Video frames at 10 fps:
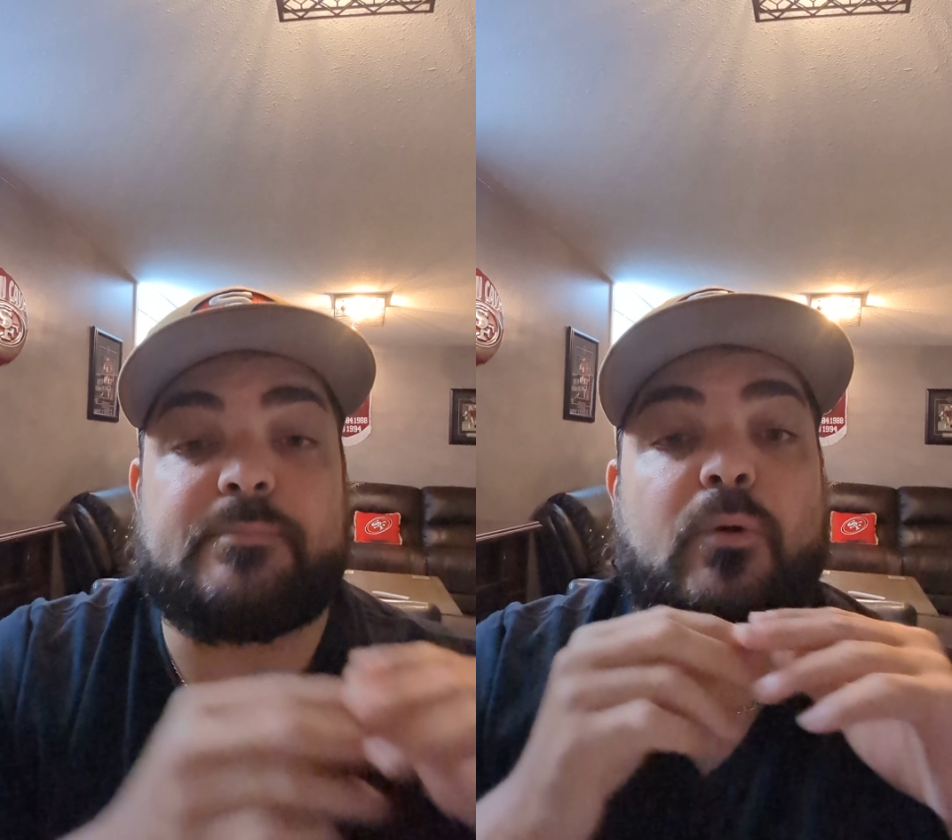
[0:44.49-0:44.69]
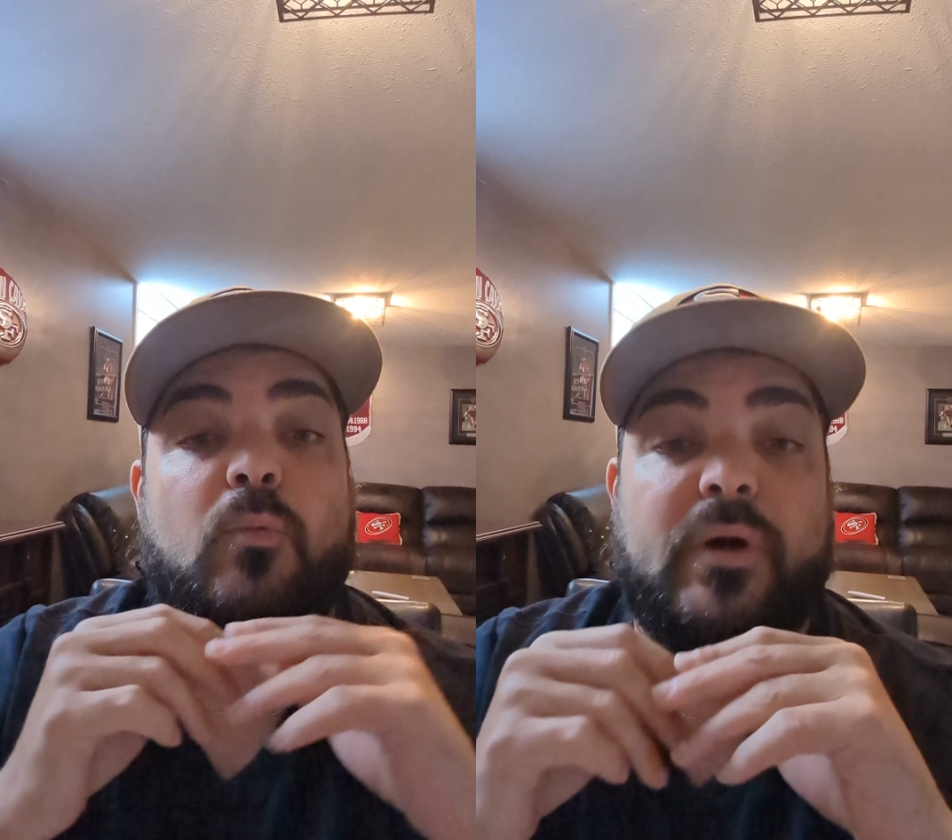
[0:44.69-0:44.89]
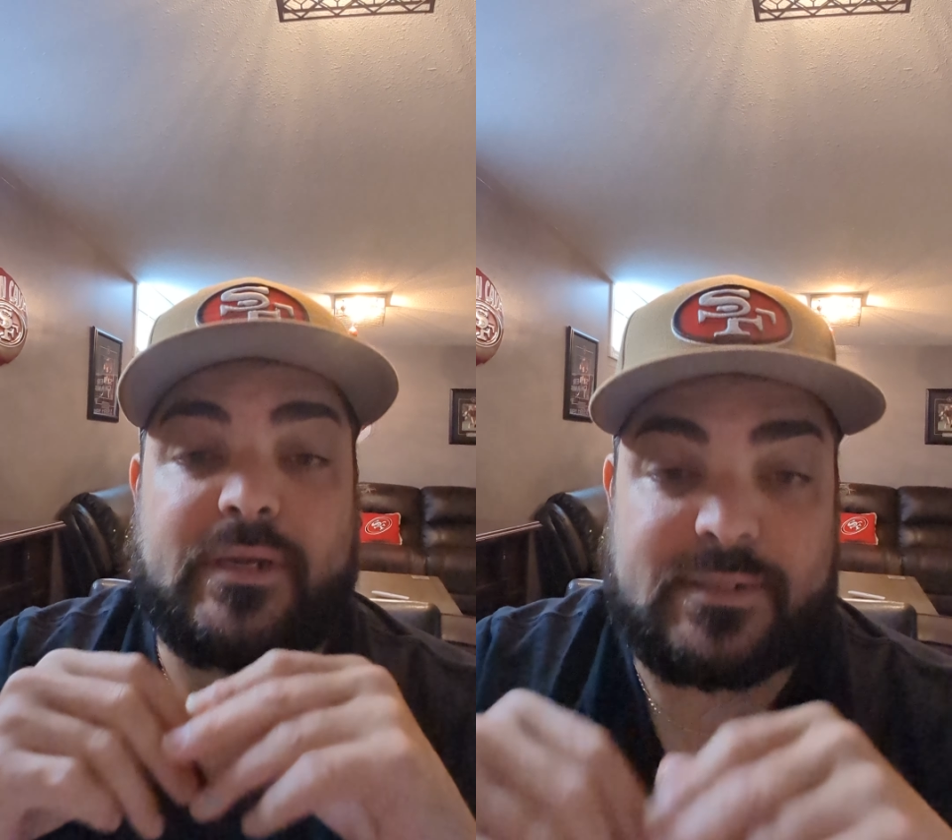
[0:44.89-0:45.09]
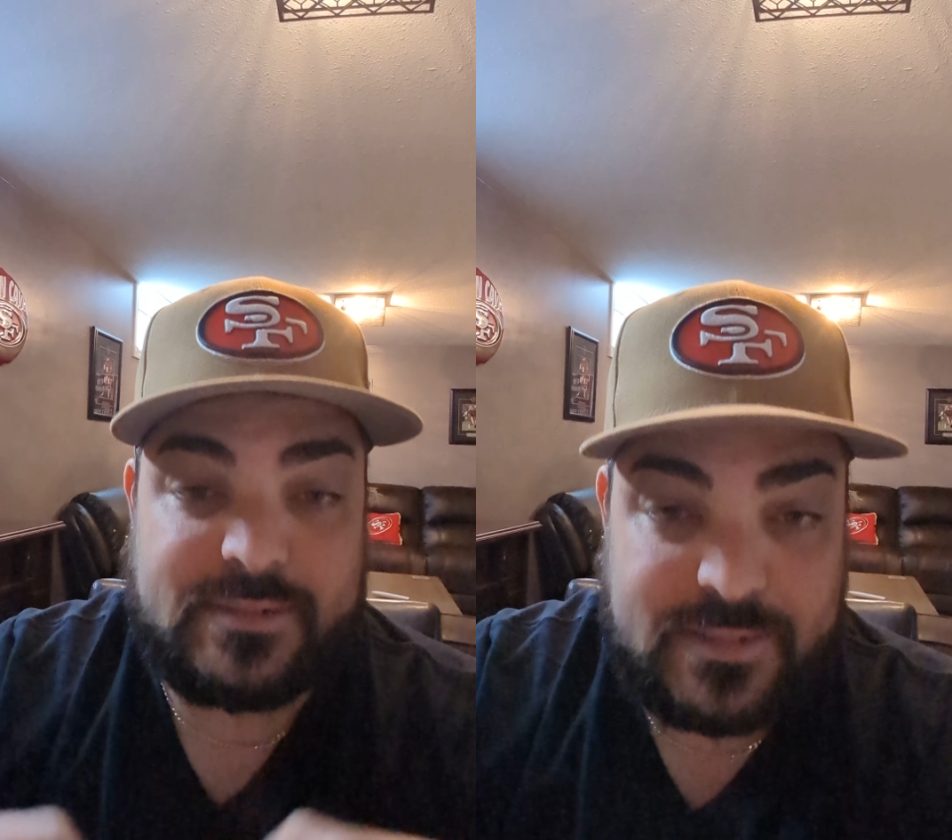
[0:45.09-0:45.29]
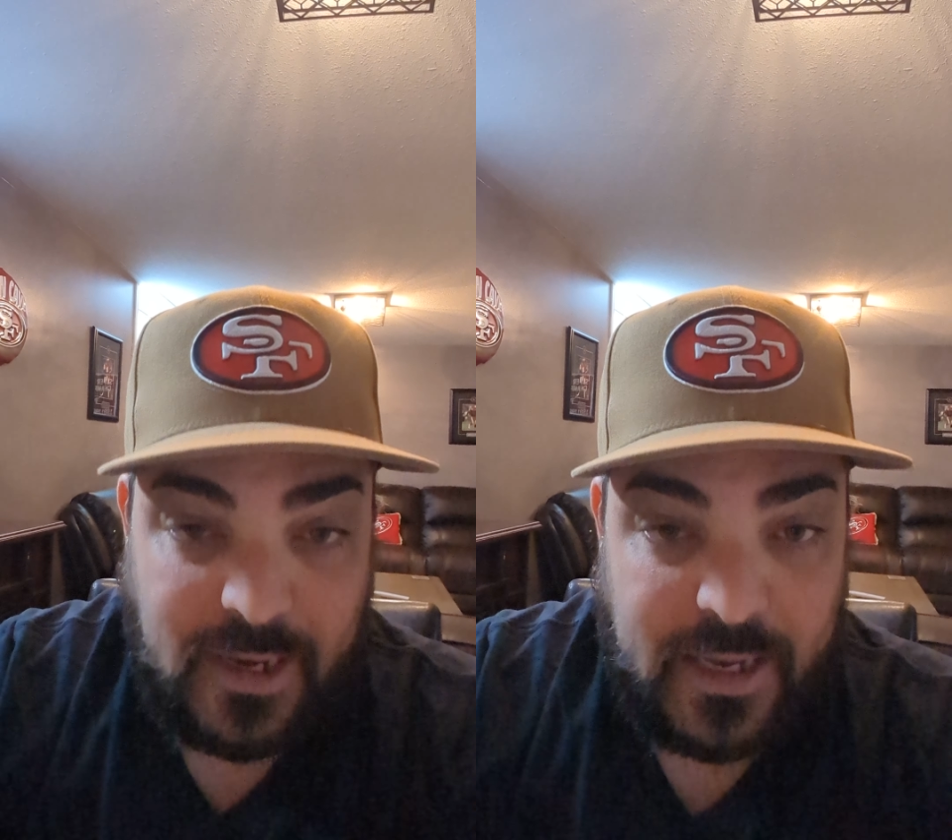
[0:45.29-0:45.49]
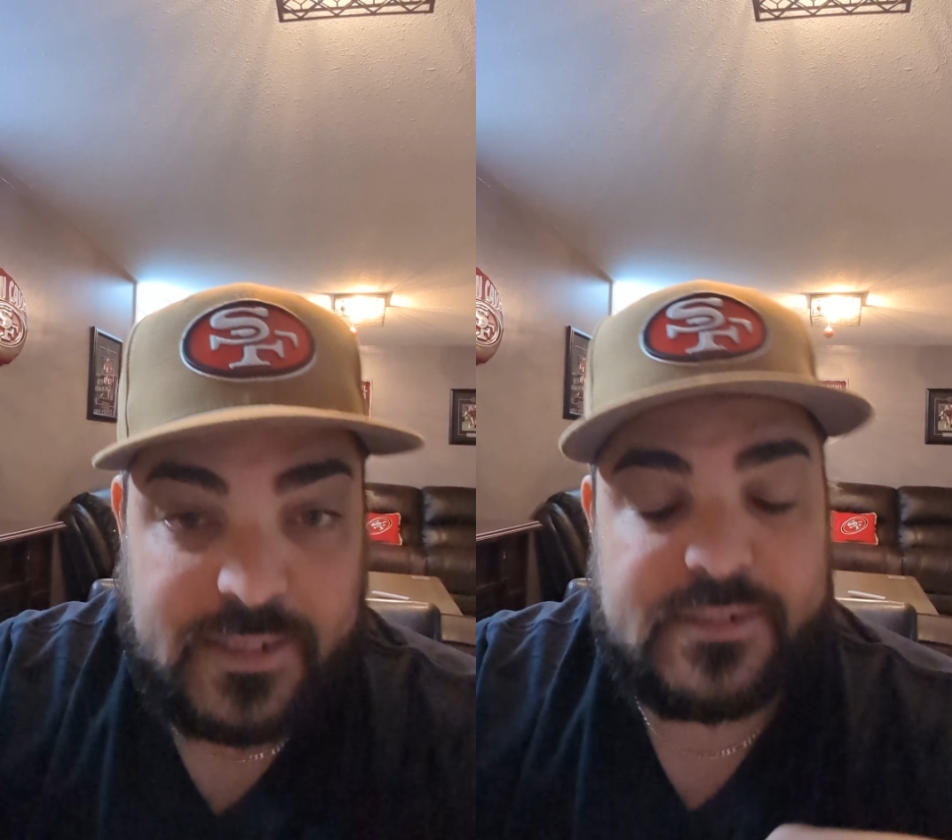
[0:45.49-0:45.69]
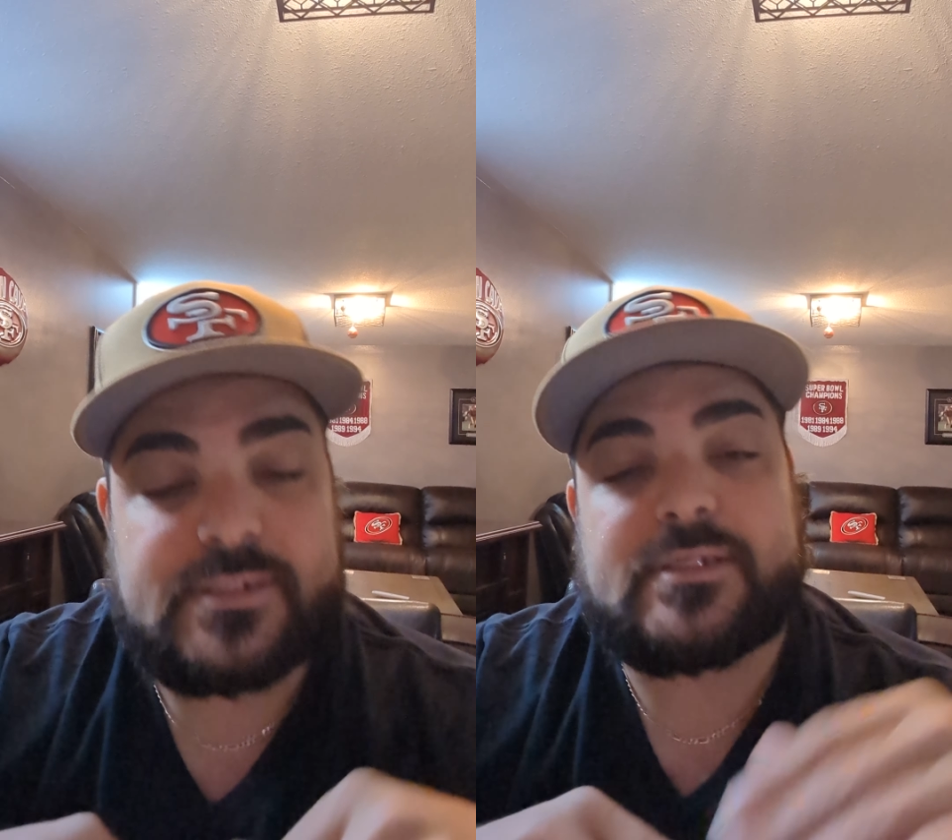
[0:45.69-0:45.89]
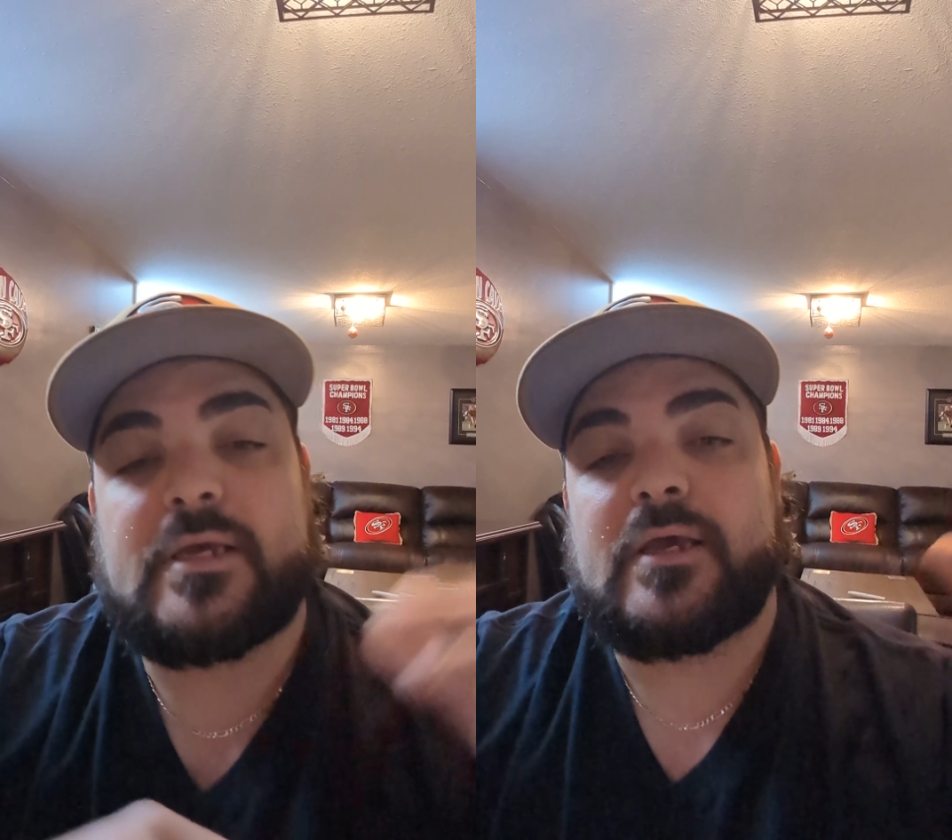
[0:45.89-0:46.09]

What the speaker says: but what it does